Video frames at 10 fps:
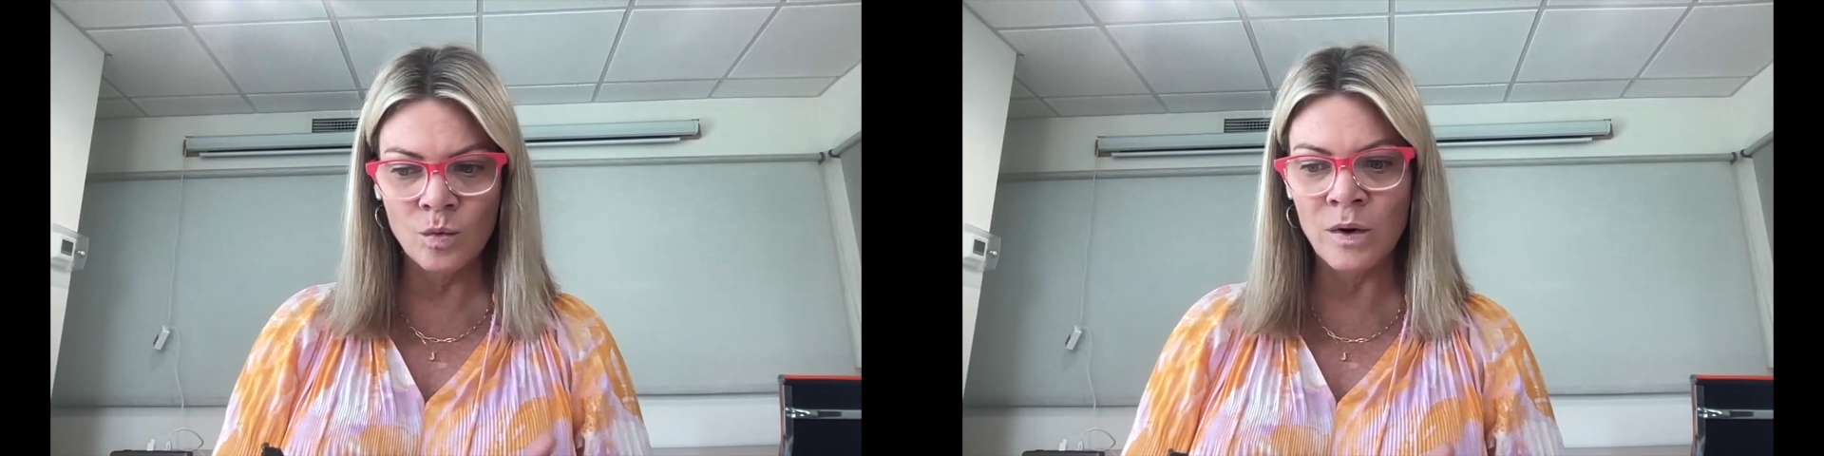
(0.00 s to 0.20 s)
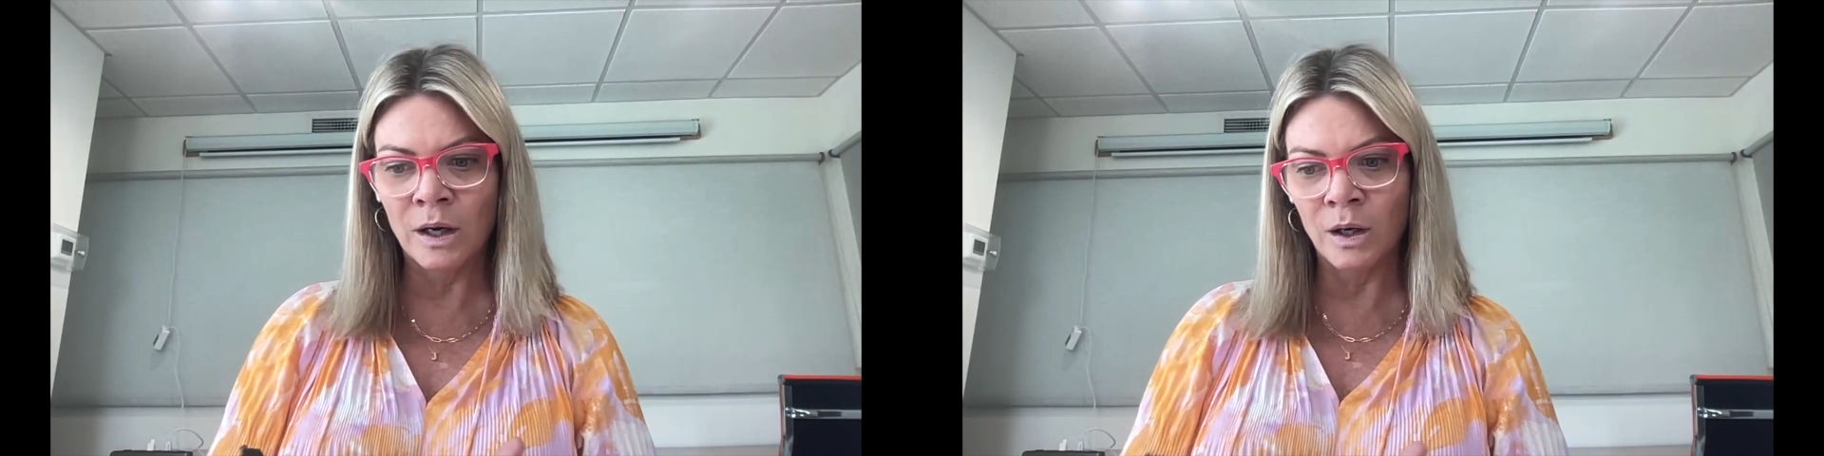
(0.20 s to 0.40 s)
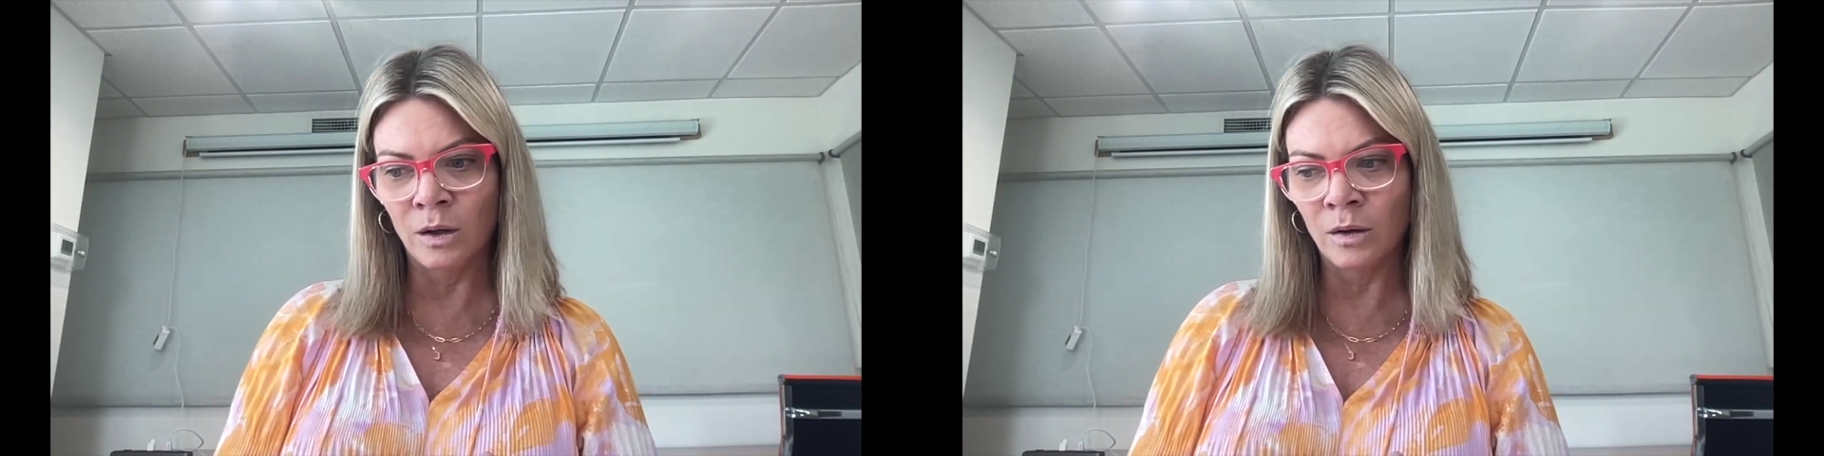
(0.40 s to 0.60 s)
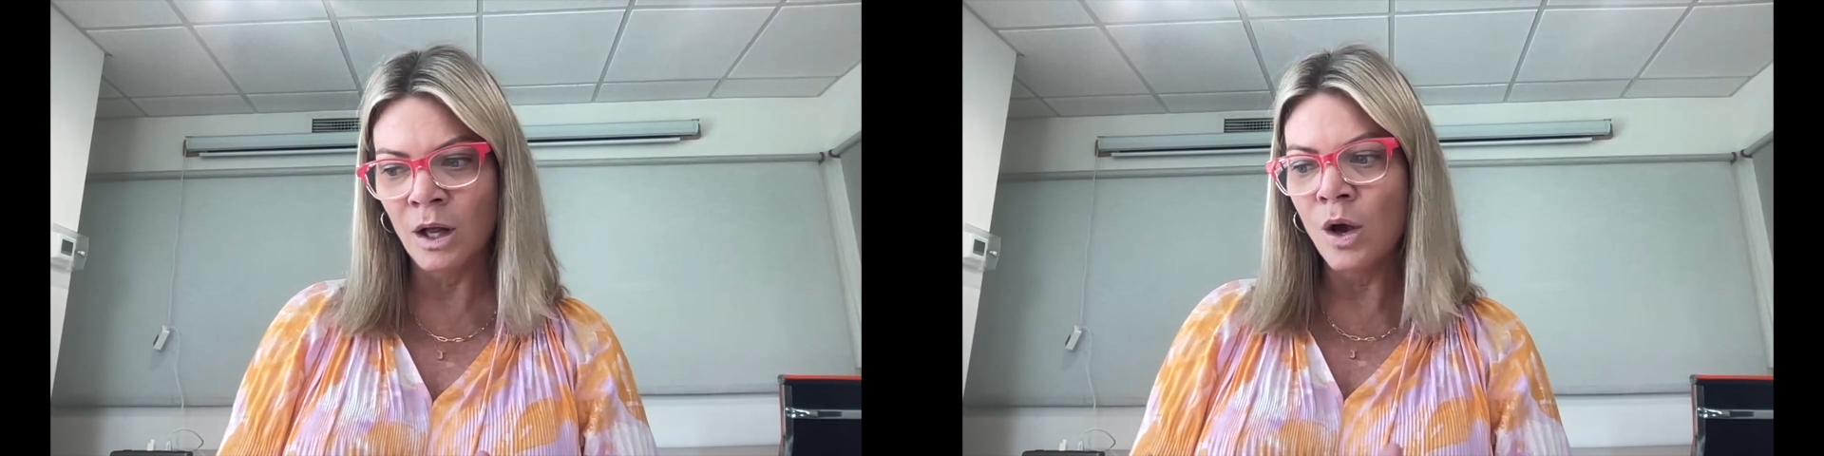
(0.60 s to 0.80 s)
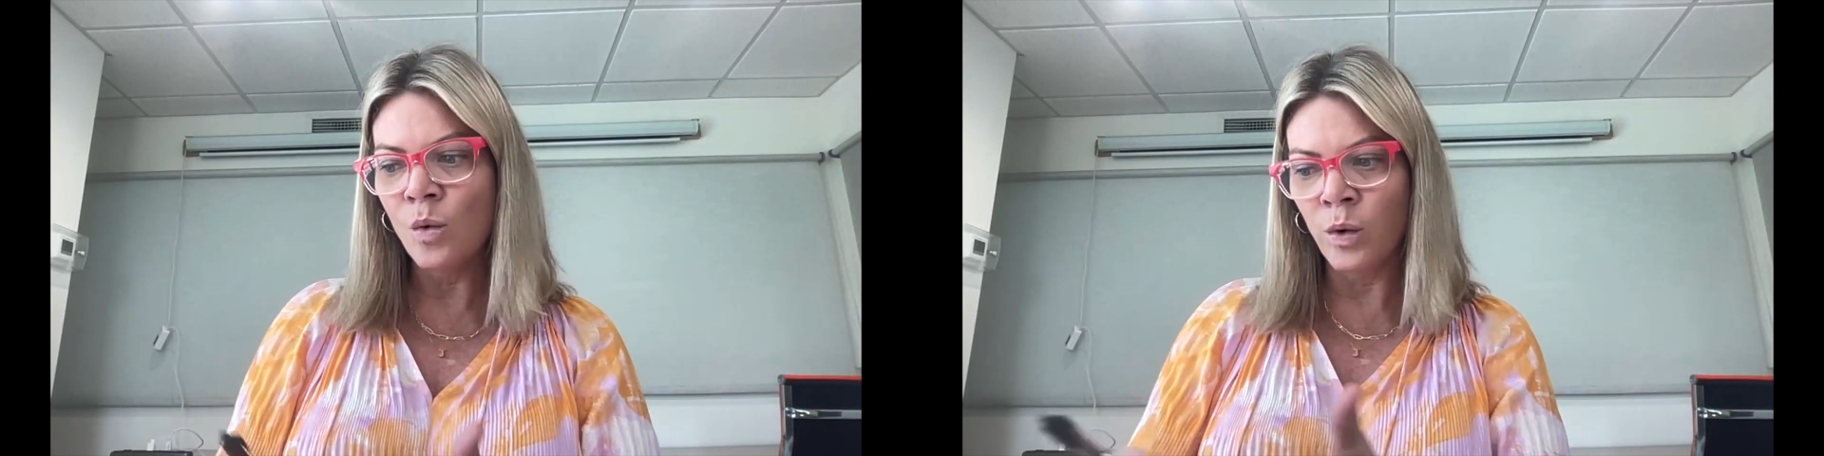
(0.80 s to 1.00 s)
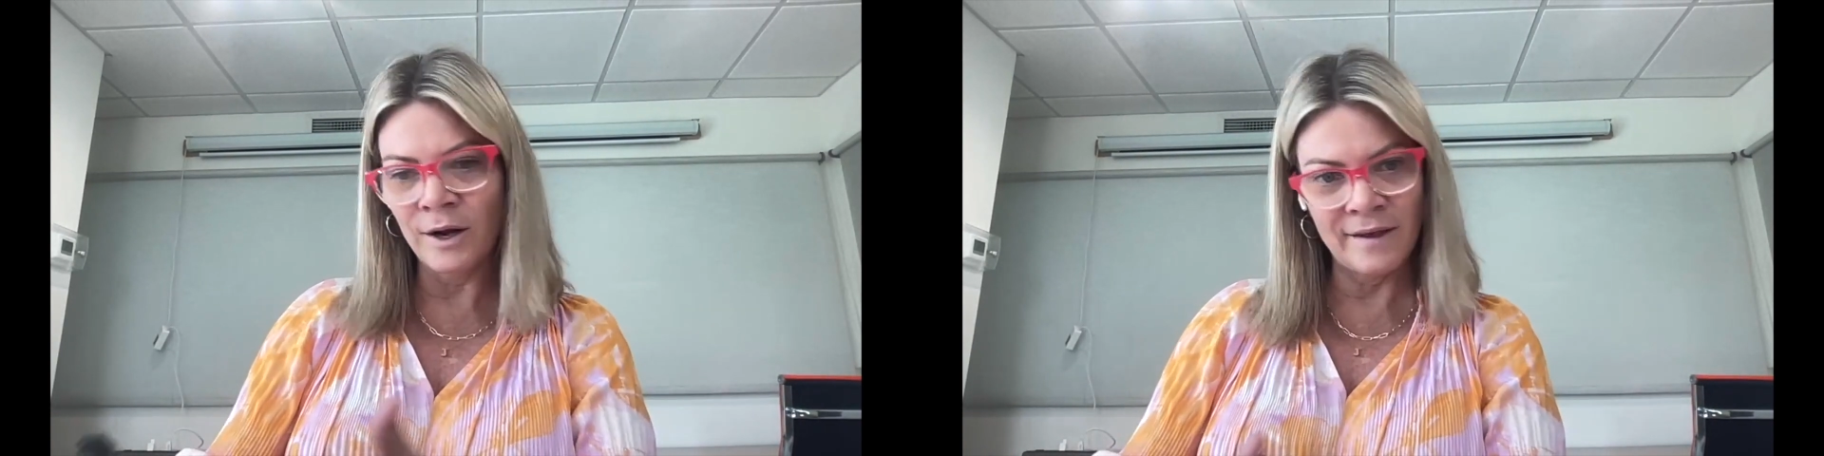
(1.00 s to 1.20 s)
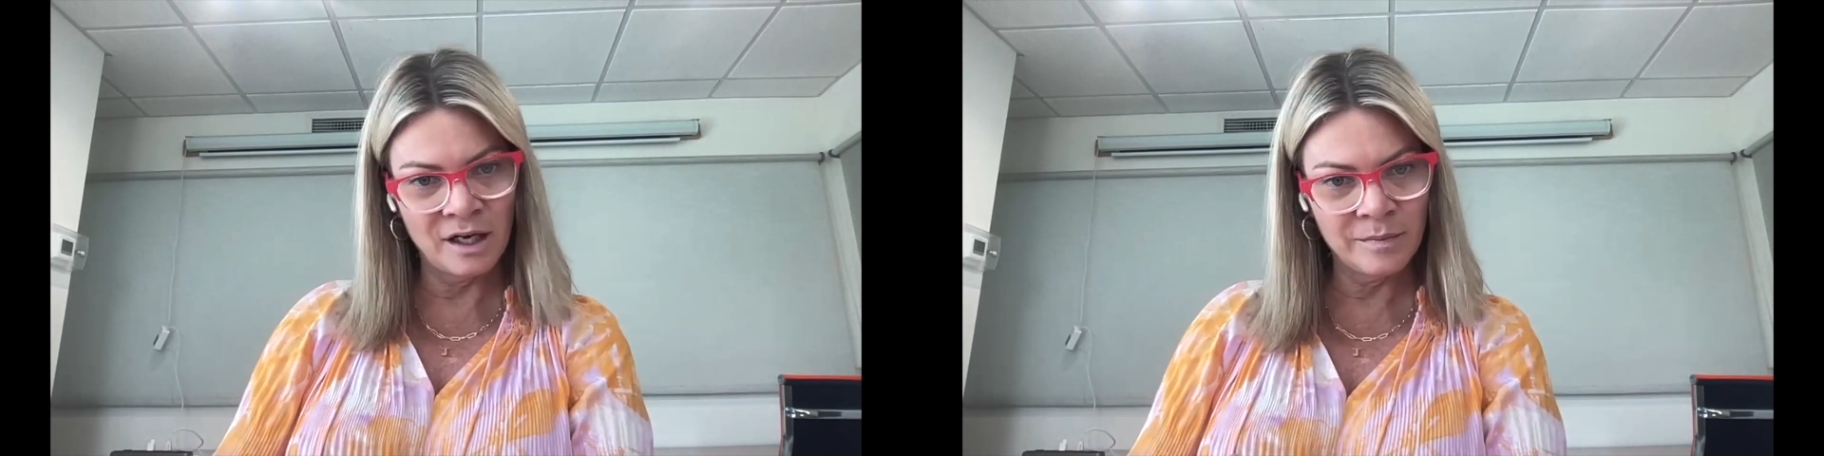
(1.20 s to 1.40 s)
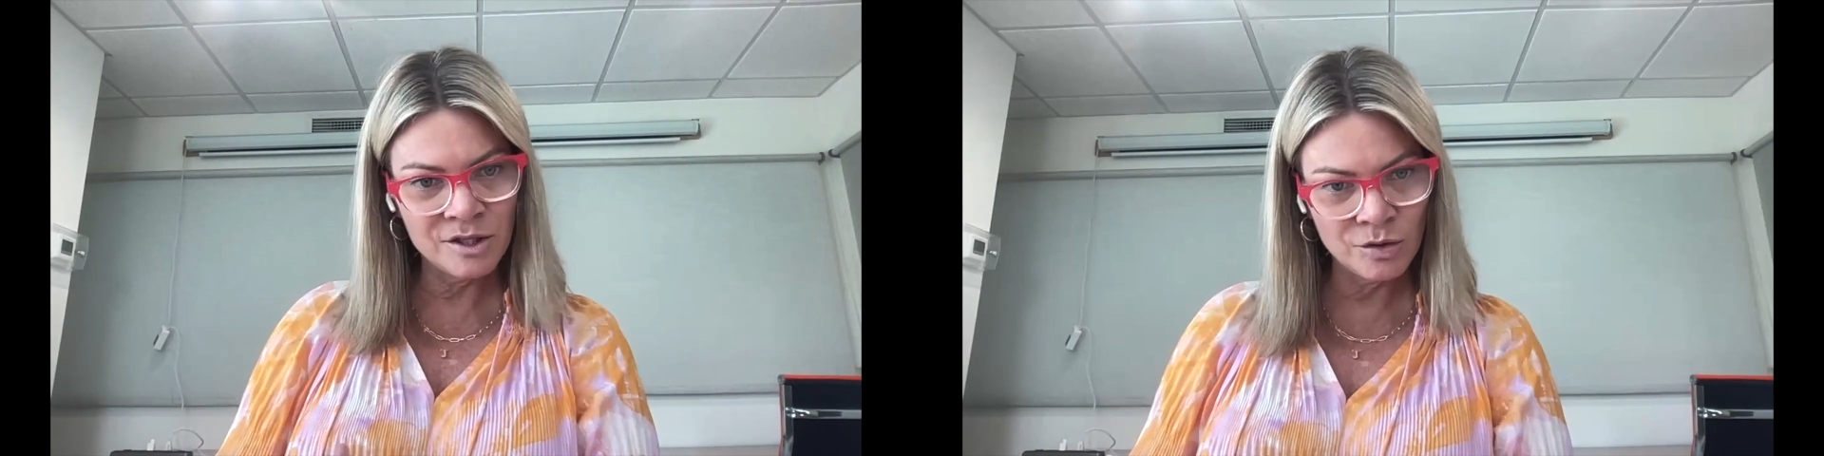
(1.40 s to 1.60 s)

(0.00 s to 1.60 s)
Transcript: well what are they going to